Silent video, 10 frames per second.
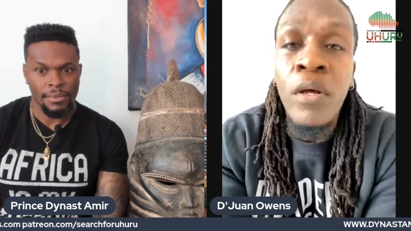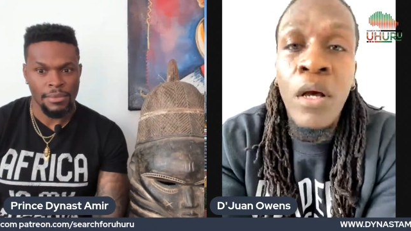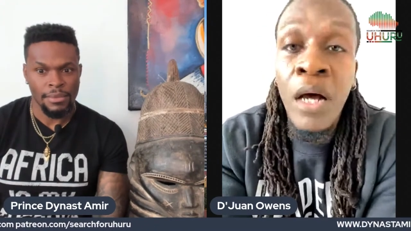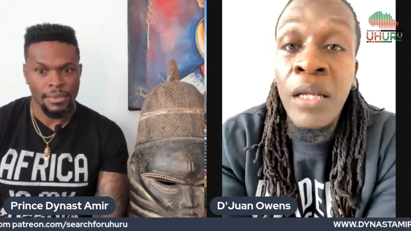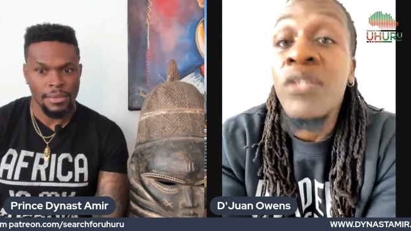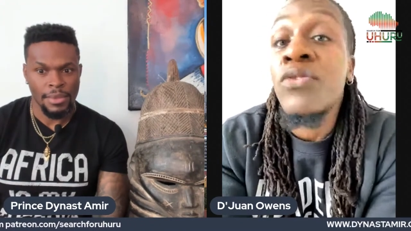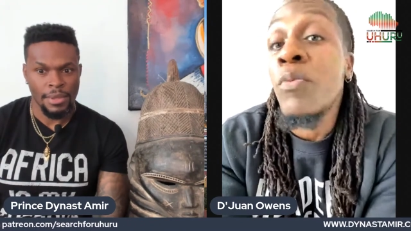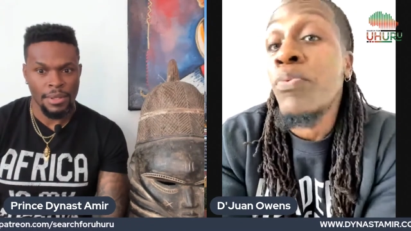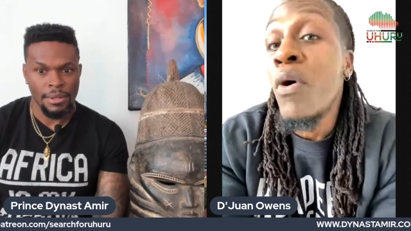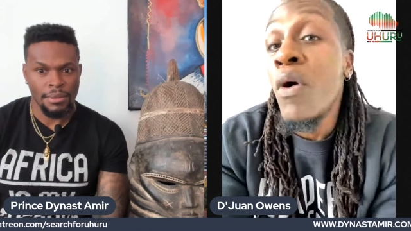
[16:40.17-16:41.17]
Speaker 1: unless you're
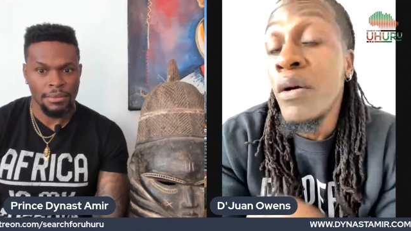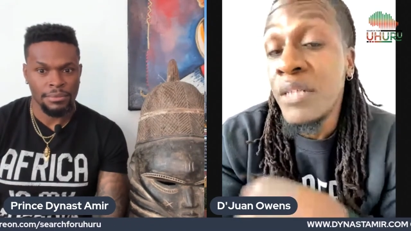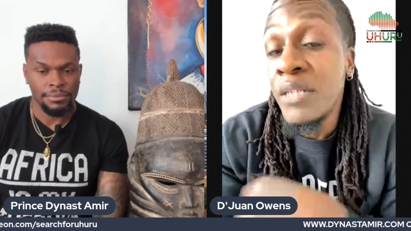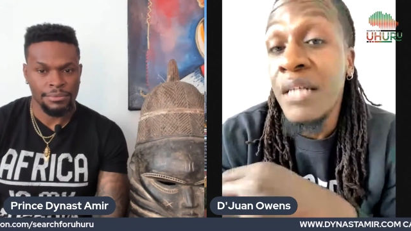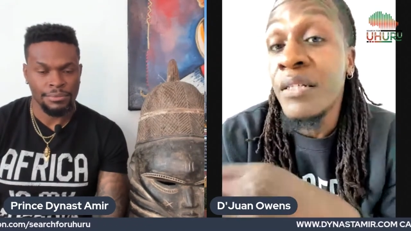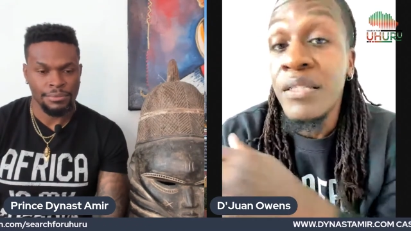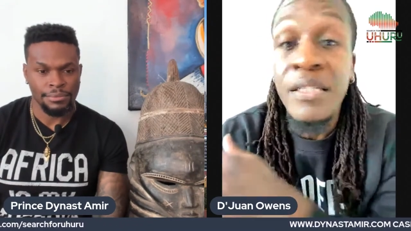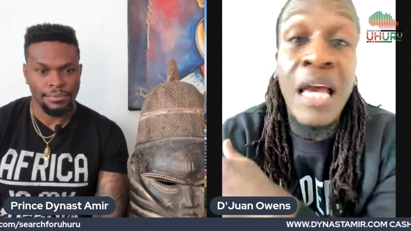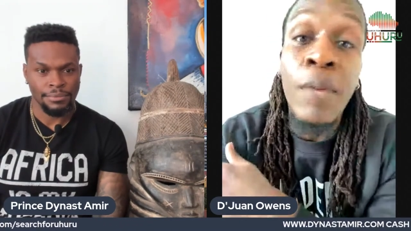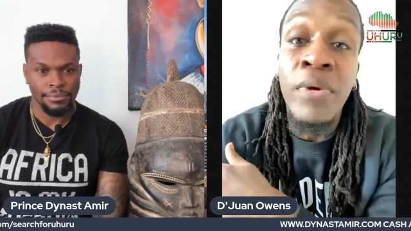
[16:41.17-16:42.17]
prioritizing
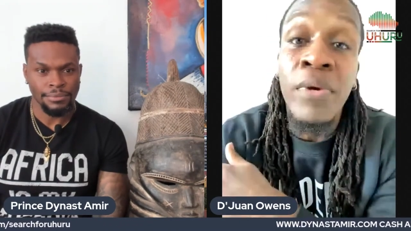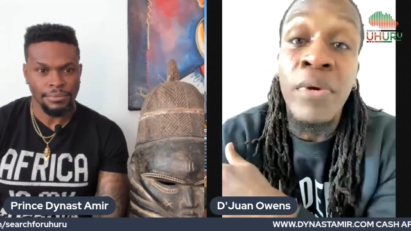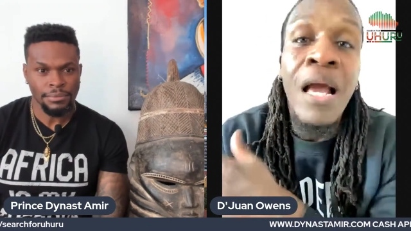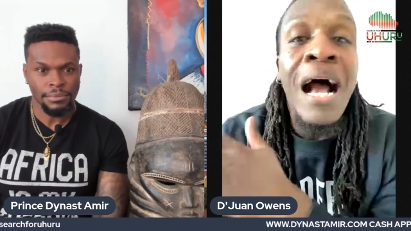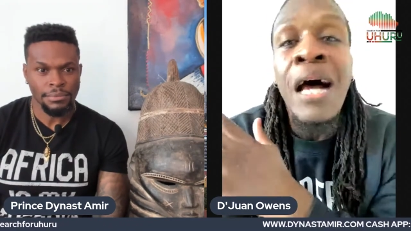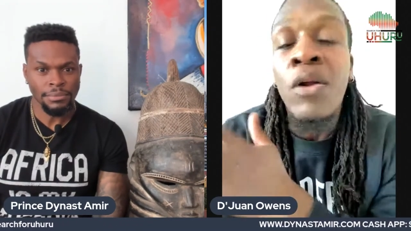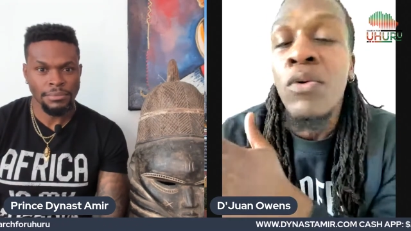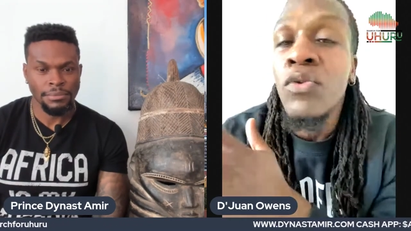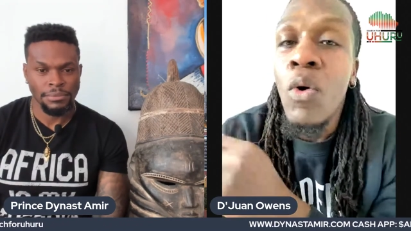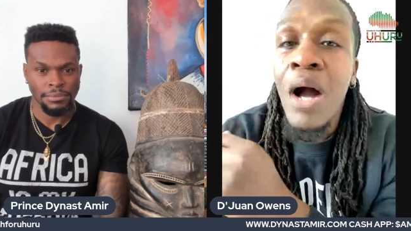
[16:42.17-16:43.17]
escaping I don't
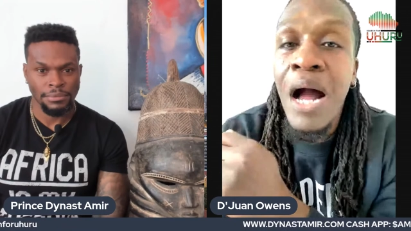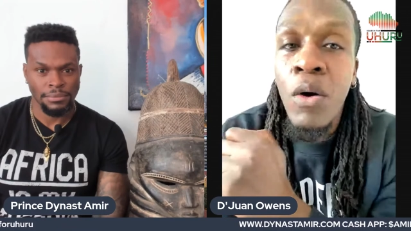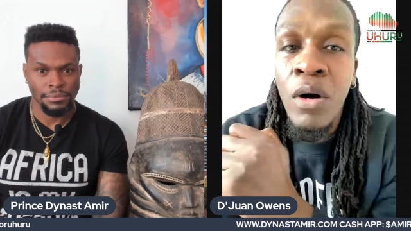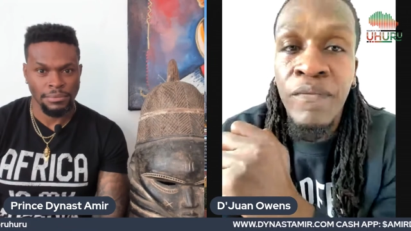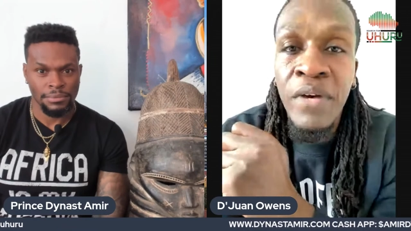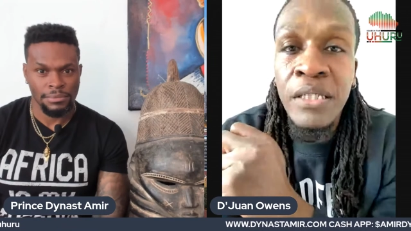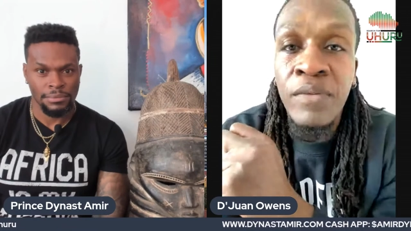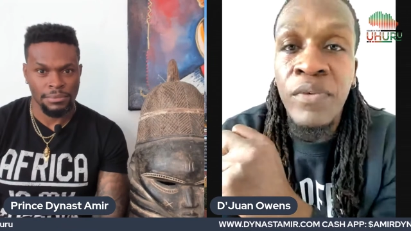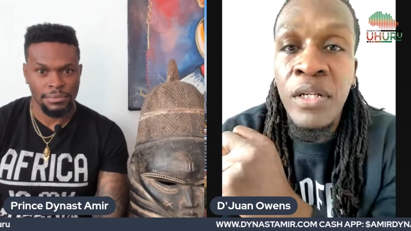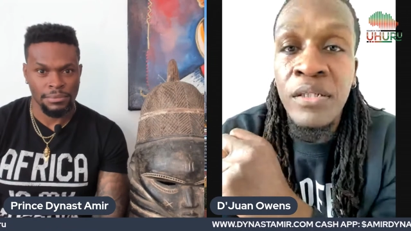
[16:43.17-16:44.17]
know how effective
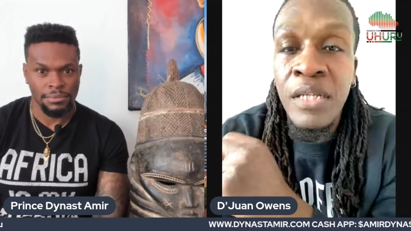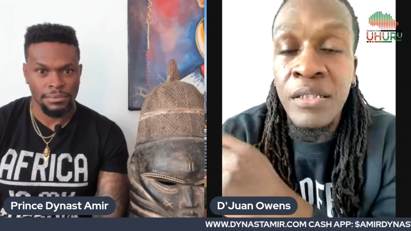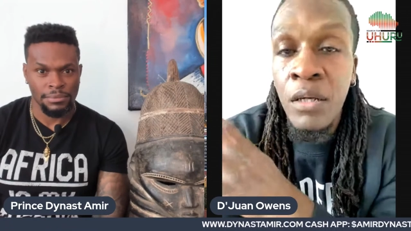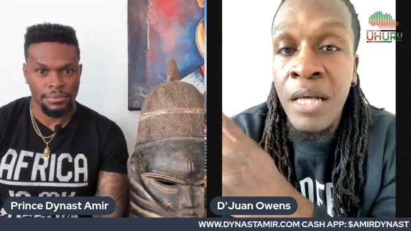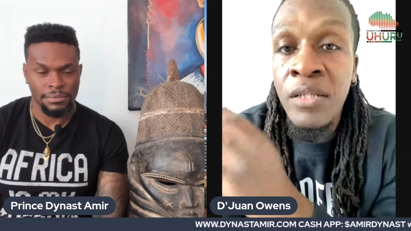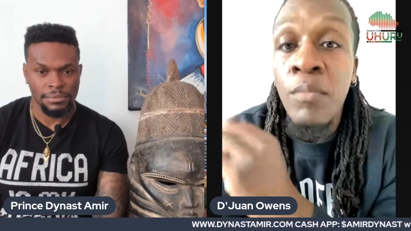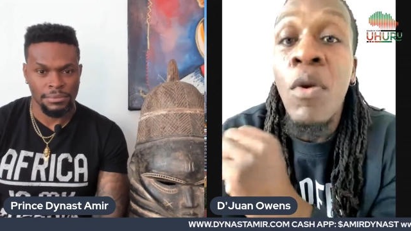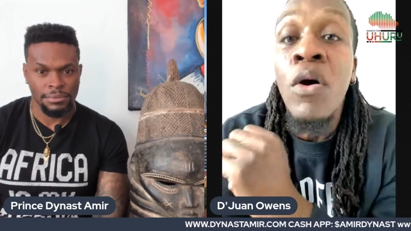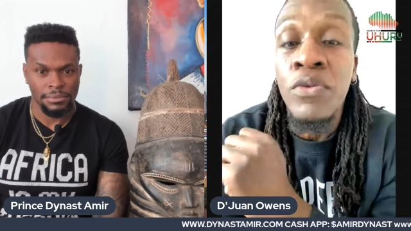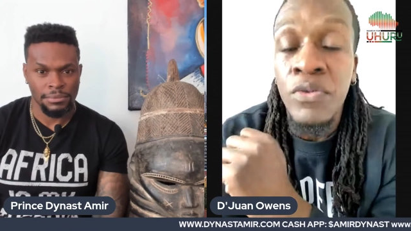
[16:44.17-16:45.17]
it is as a as a
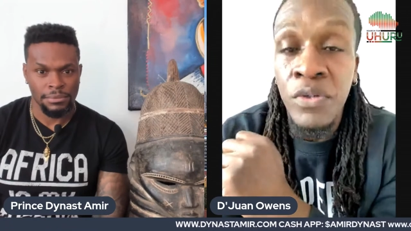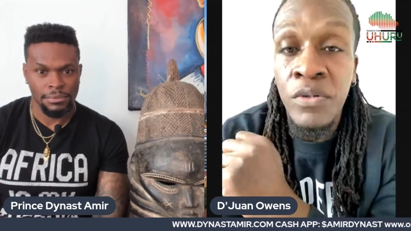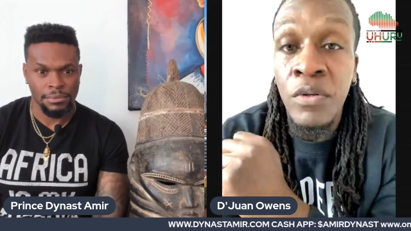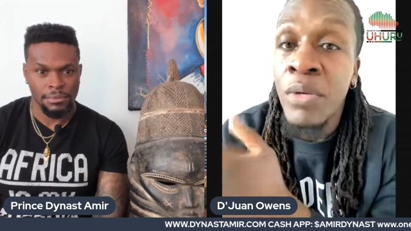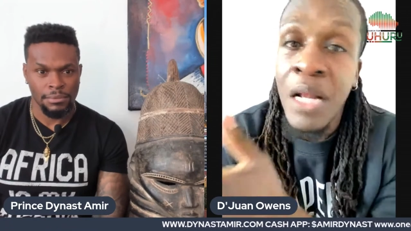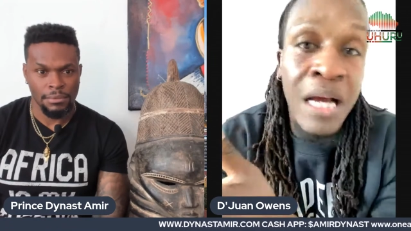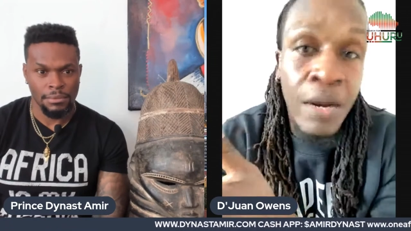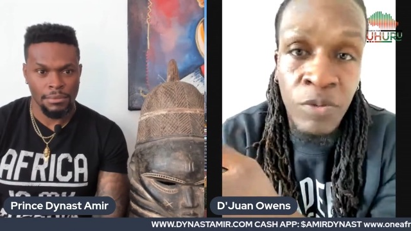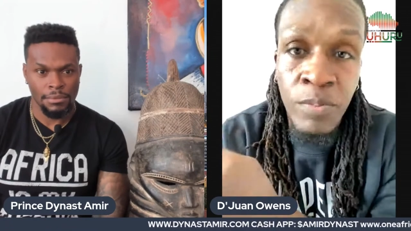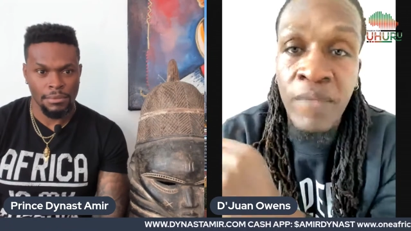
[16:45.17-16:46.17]
martial system, but I got
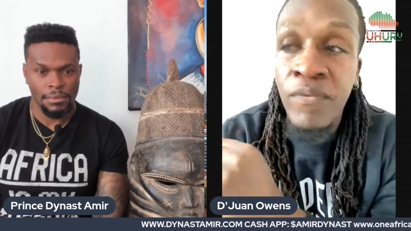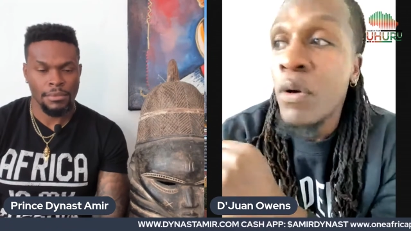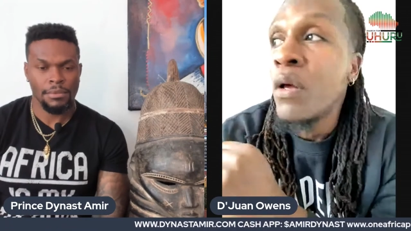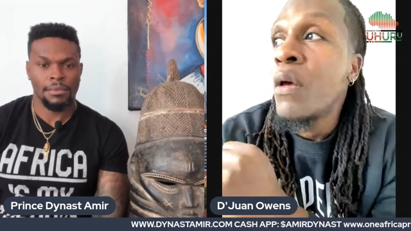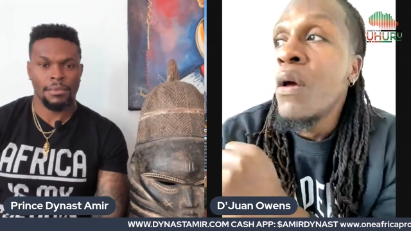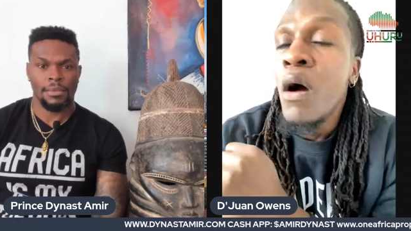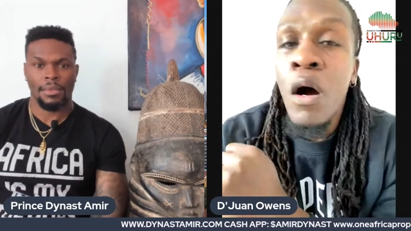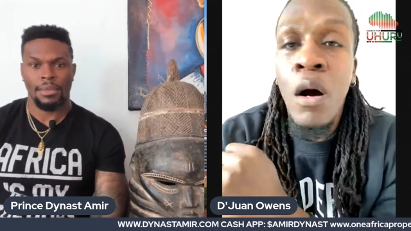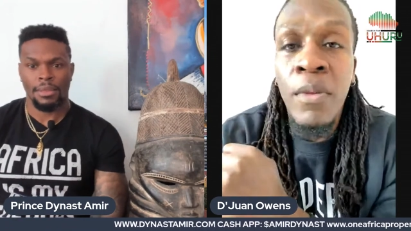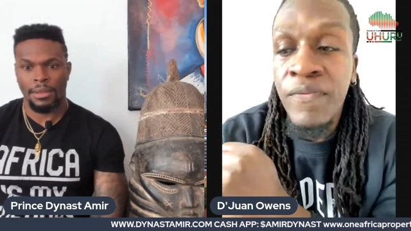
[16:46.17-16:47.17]
respect for it.
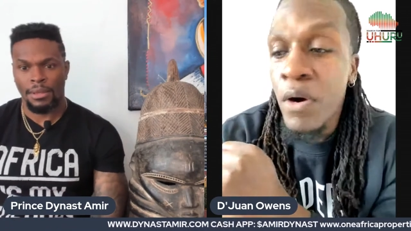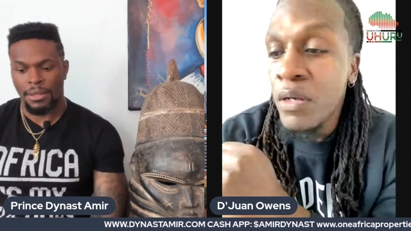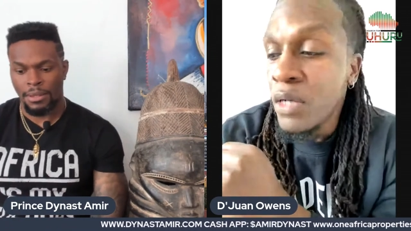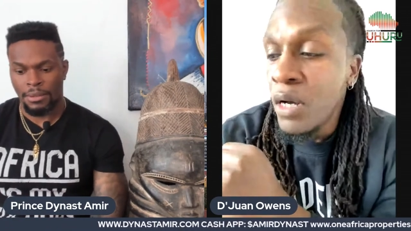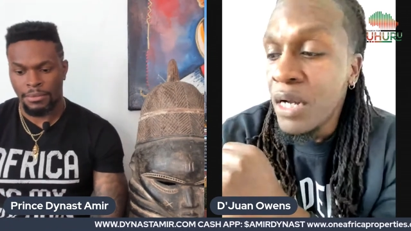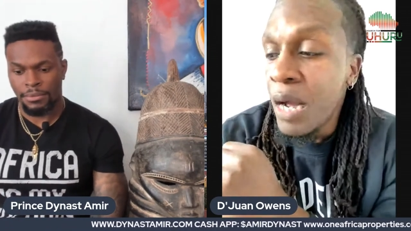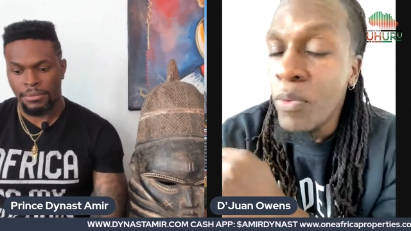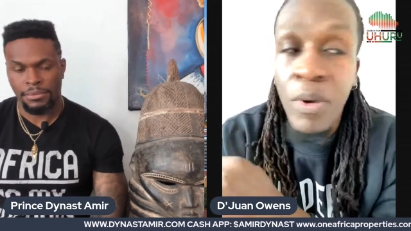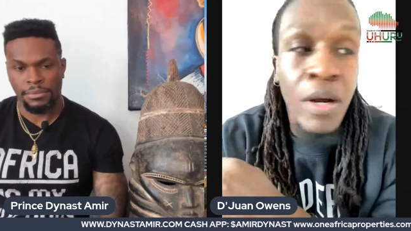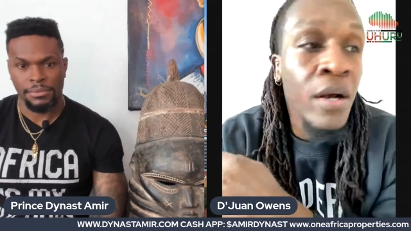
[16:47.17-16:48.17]
Um, as far as uh,
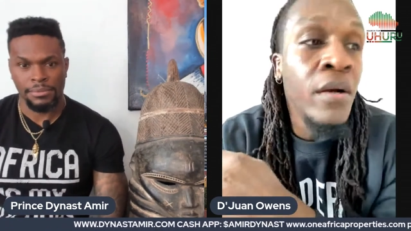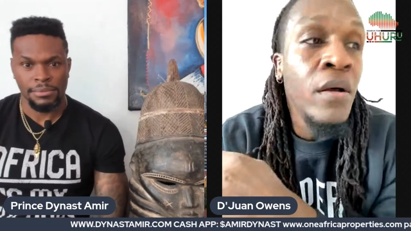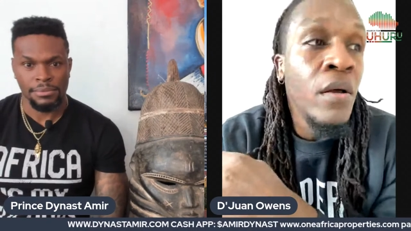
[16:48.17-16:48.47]
capoeira,